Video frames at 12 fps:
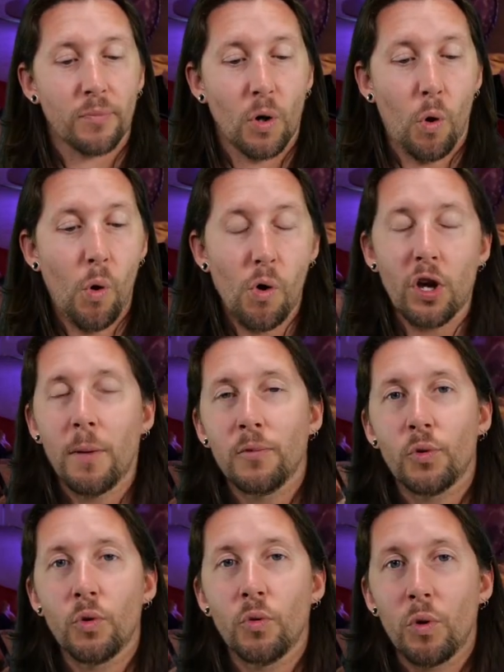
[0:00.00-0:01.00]
or come
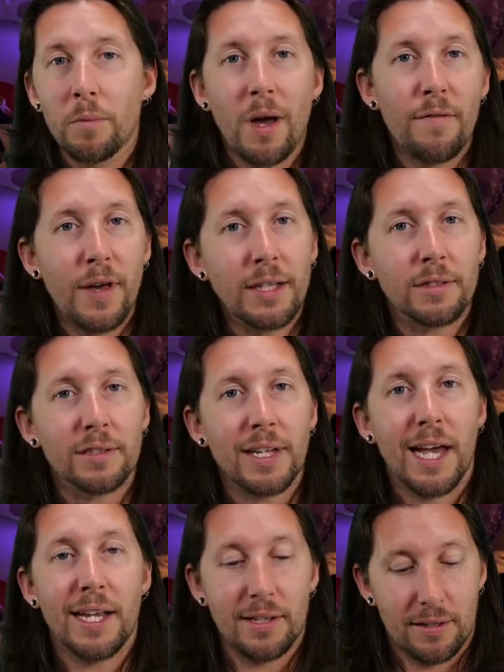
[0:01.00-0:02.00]
to one of my events.
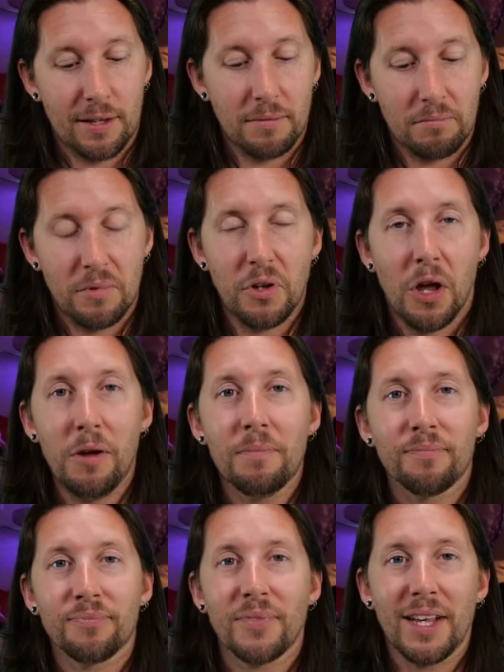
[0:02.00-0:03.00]
And, you know,
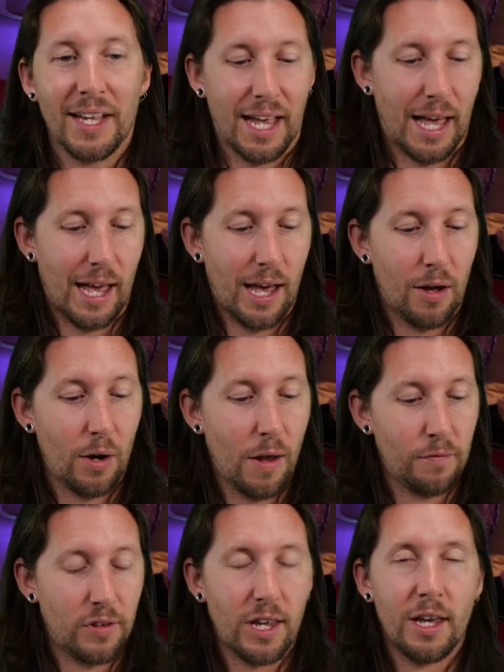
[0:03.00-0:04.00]
I'd
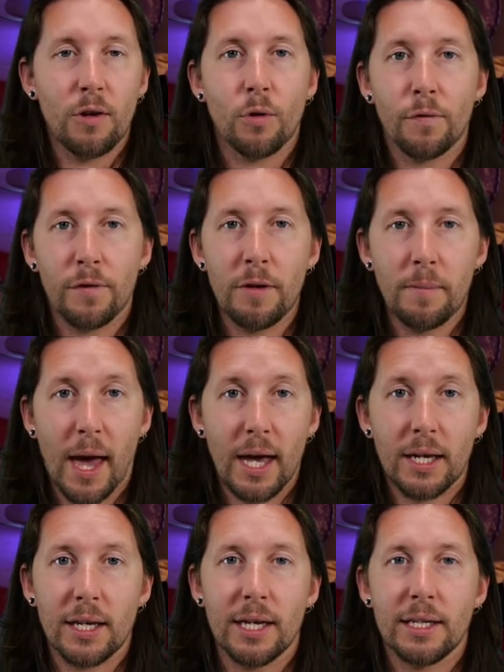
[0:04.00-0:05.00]
love to hear your
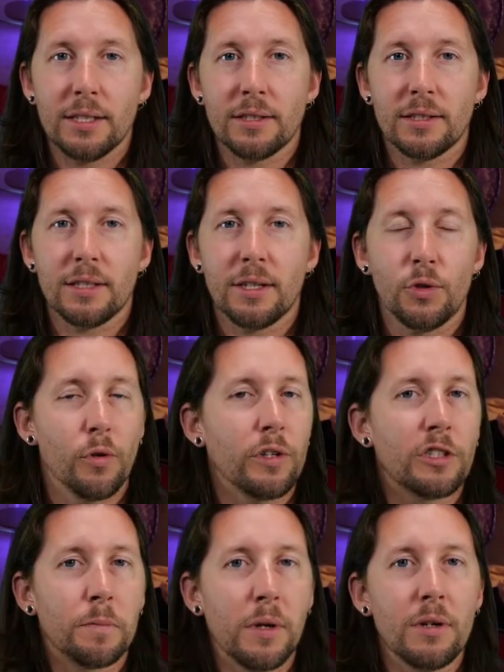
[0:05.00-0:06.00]
feedback and your
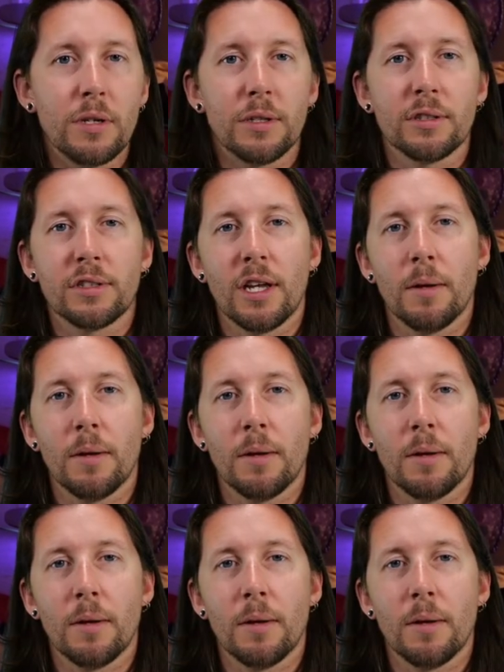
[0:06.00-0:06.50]
experience.